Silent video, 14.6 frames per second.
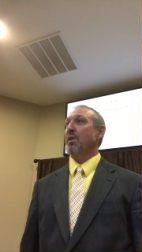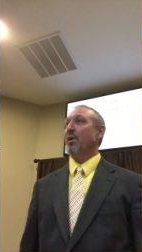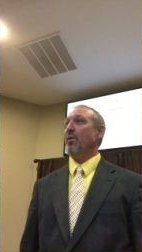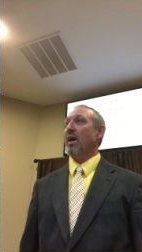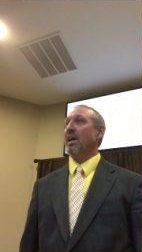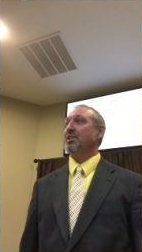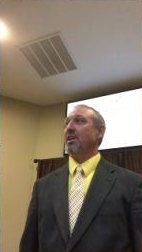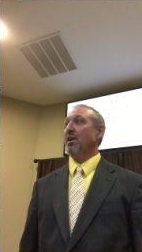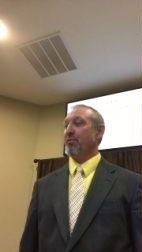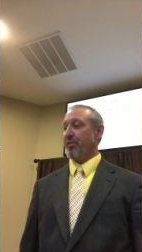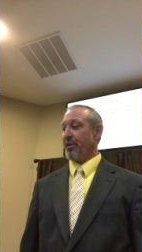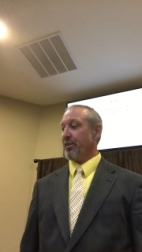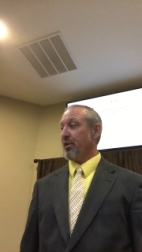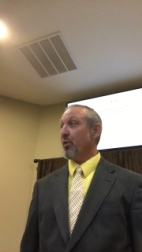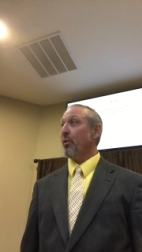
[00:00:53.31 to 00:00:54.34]
know, I shall
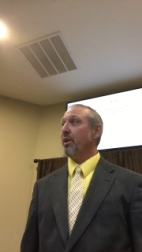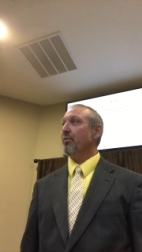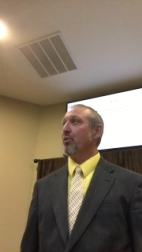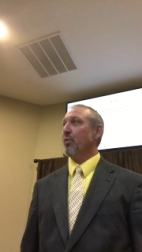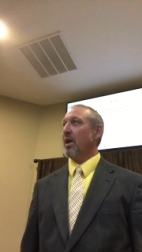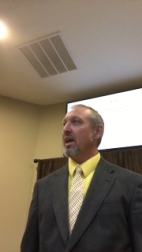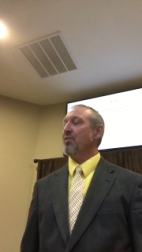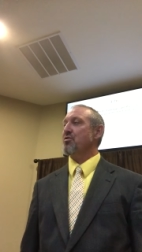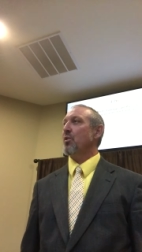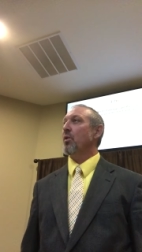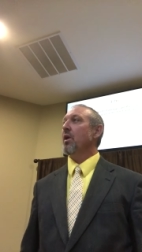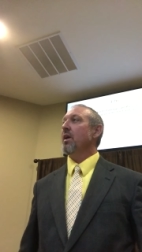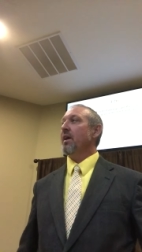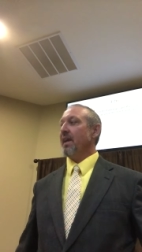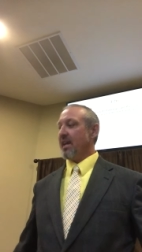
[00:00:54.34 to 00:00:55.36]
fear no evil, right? So
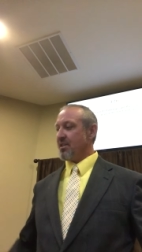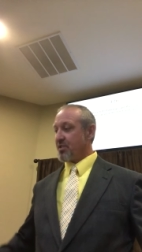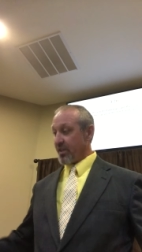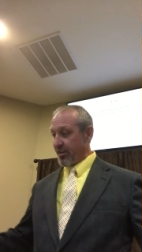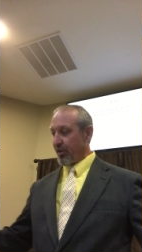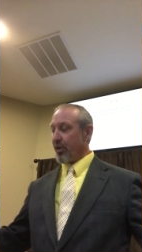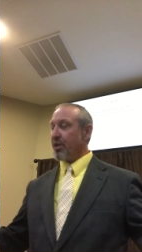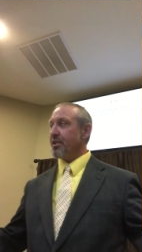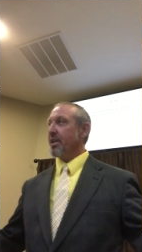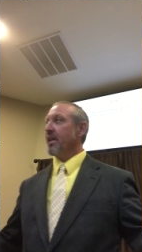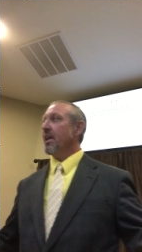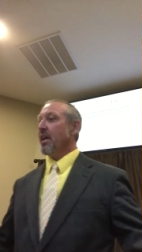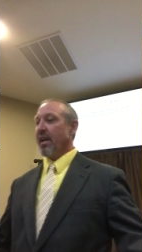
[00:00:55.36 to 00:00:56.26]
it's encouraging.